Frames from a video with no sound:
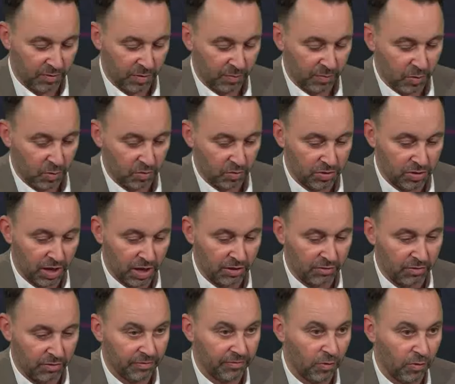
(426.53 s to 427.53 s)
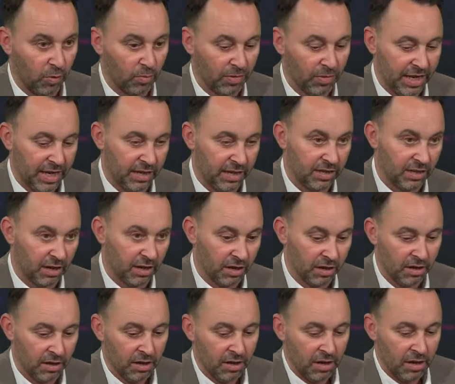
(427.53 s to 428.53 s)
reports that the Reform leader
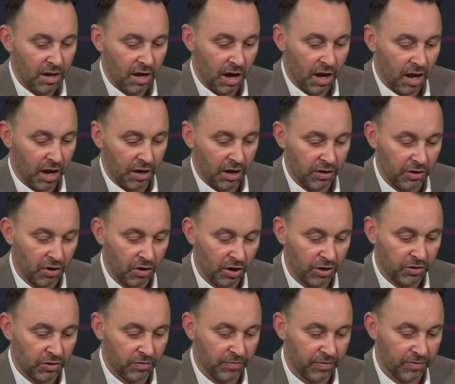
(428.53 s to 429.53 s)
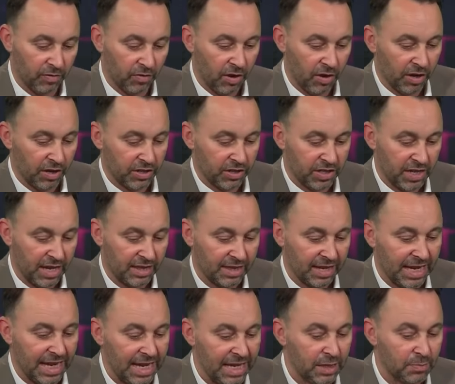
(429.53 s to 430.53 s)
Nigel Farage said
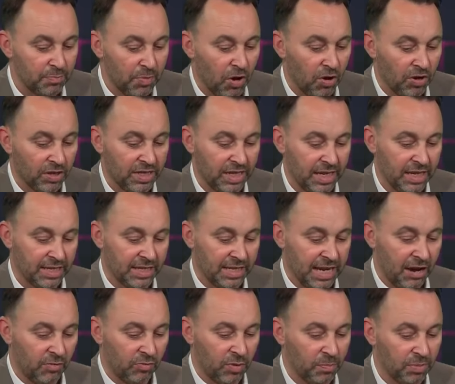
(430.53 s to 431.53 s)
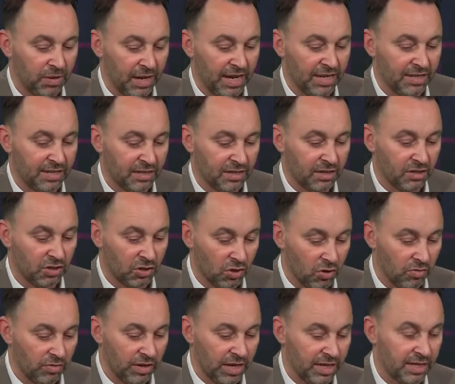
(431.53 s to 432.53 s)
that his party has now replaced the
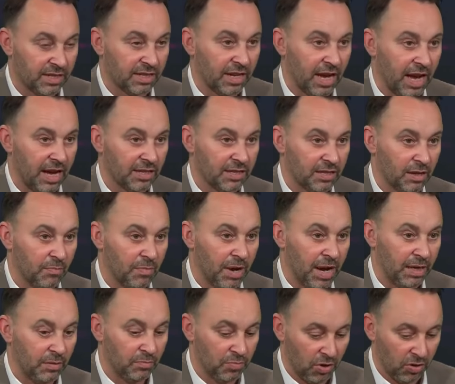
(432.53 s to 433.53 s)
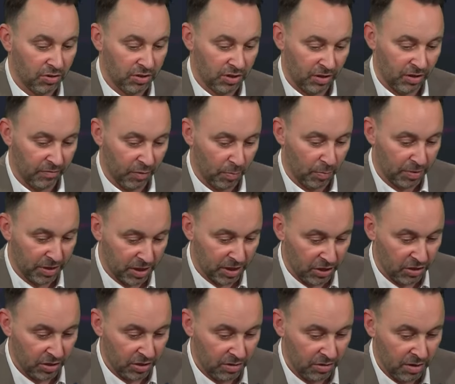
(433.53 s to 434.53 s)
Tories as the main party of
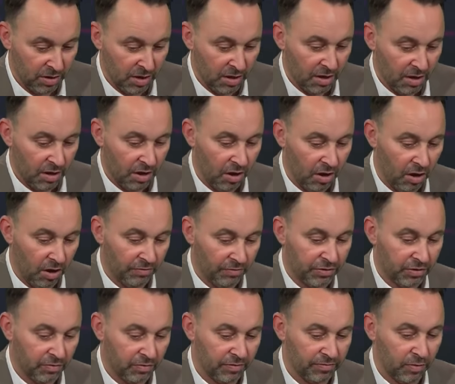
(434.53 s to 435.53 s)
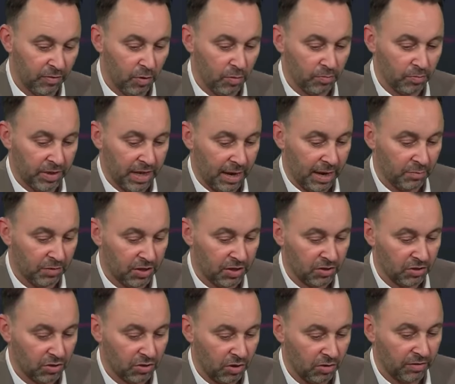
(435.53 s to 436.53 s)
opposition after Reform gained the
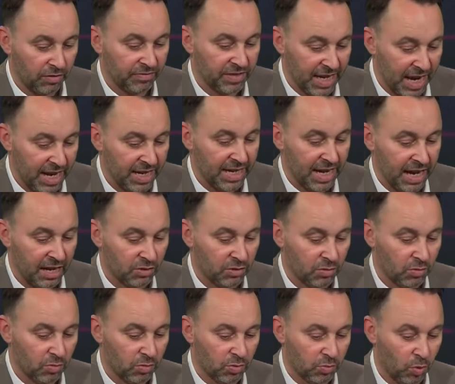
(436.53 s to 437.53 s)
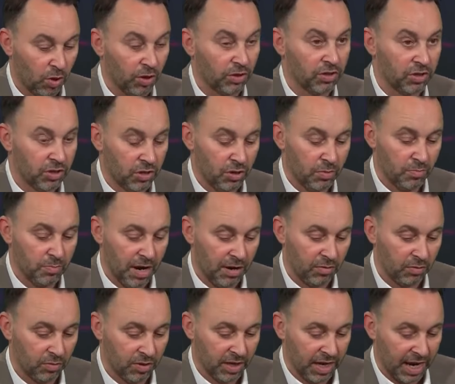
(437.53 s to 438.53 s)
control of 10 councils, won 2
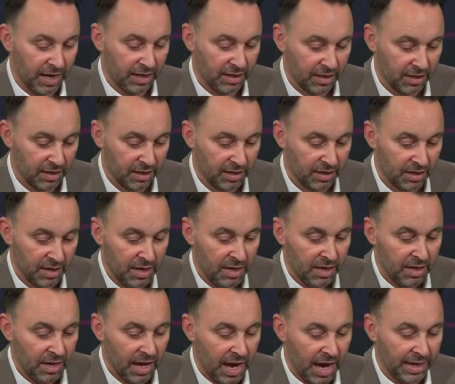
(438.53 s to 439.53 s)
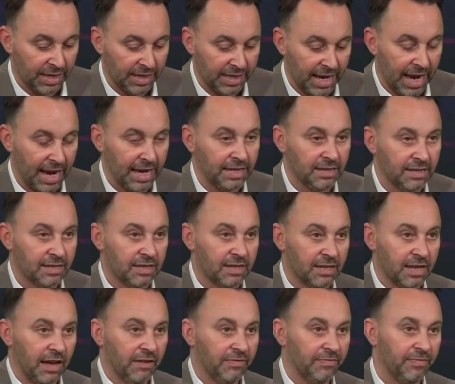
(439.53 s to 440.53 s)
mayoral candidates and gained
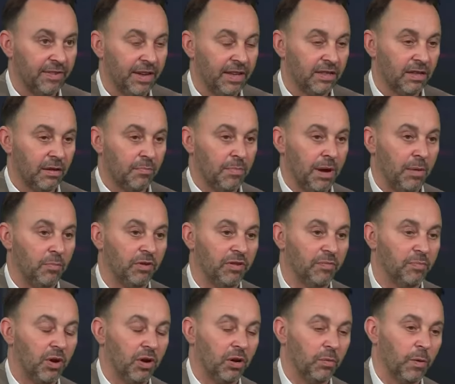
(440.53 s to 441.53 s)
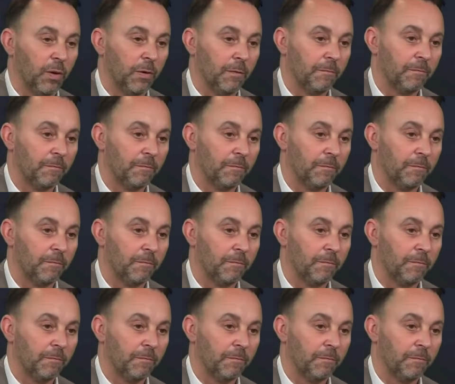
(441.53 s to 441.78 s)
their 5th Member of Parliament.